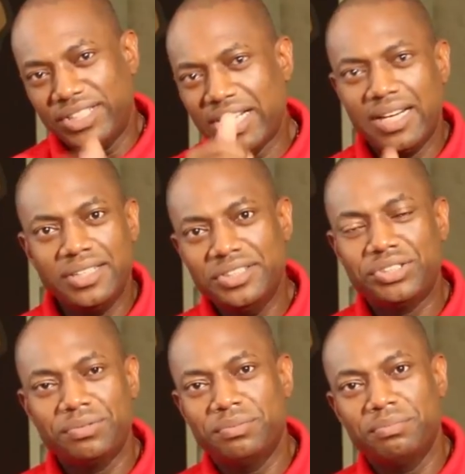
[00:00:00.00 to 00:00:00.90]

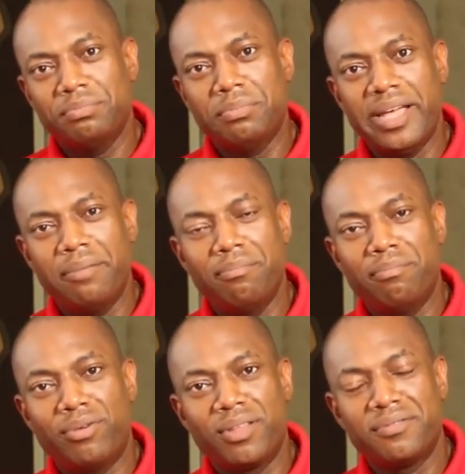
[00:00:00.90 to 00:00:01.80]
challenge my
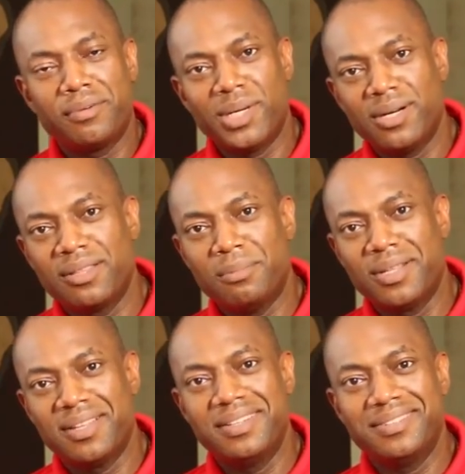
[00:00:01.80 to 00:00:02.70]
brother from another
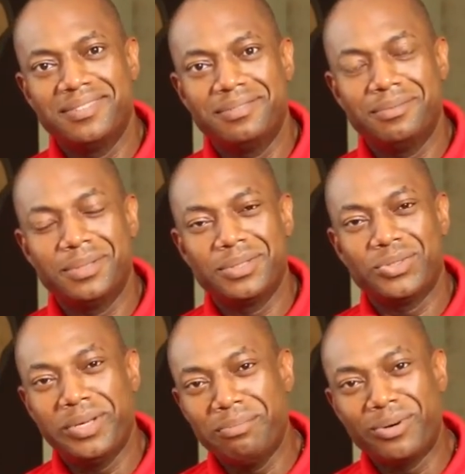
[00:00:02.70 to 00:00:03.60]
mother,
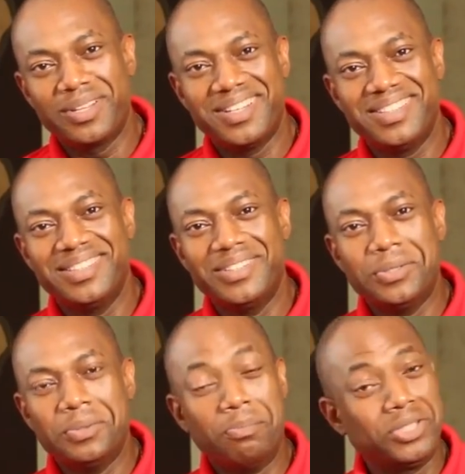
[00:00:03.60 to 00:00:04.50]
twin brother,
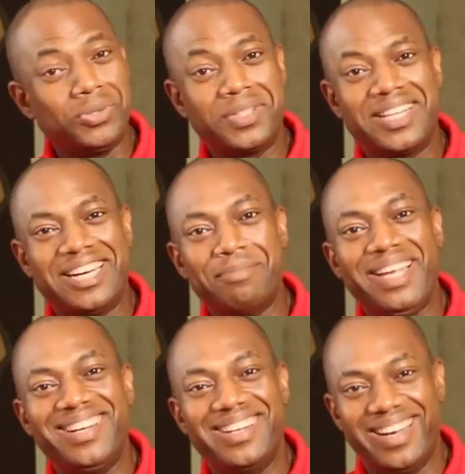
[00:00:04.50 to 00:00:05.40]
much older than
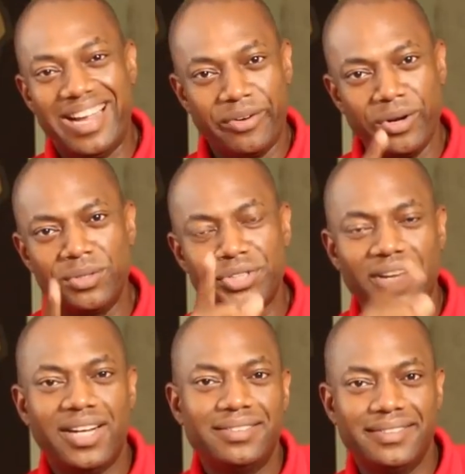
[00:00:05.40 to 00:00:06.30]
me, Larry
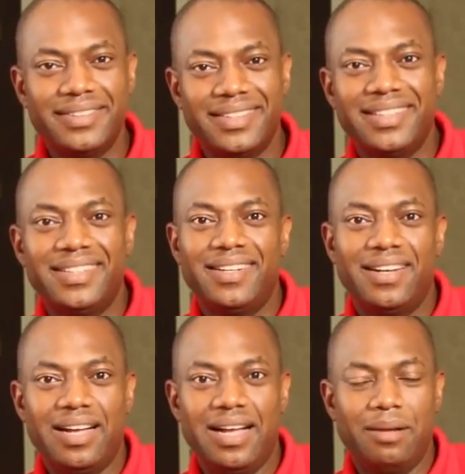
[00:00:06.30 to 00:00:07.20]
Olushola.
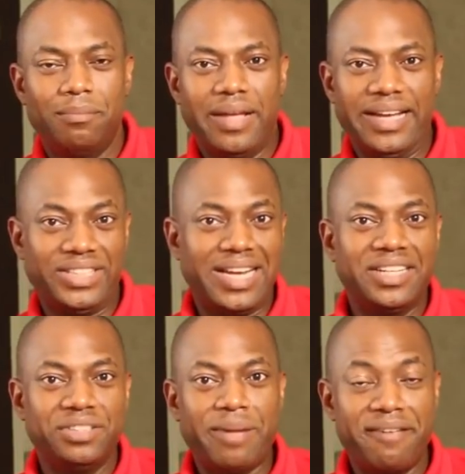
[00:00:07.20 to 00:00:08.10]
I
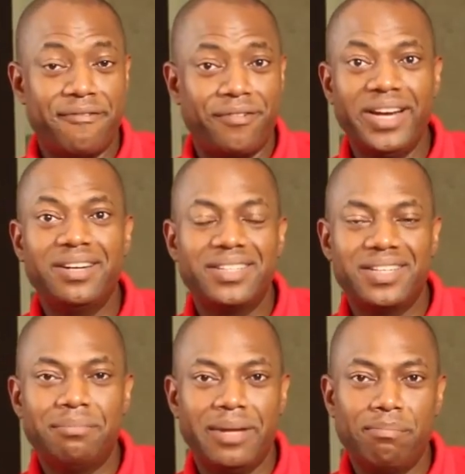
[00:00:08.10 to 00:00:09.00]
challenge my friend,
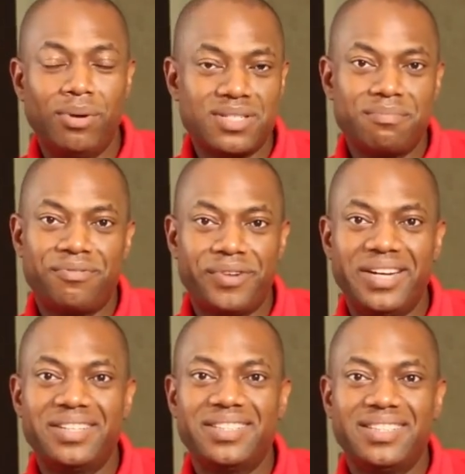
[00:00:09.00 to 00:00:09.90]
my bosom
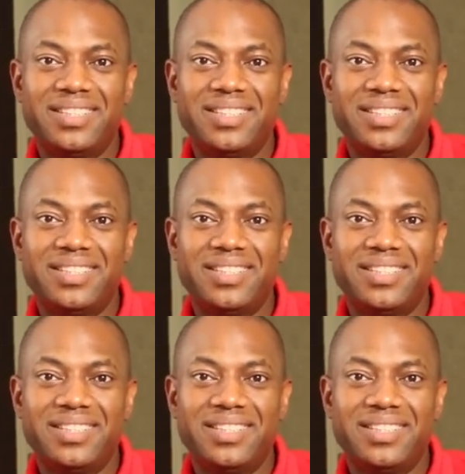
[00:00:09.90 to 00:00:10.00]
friend,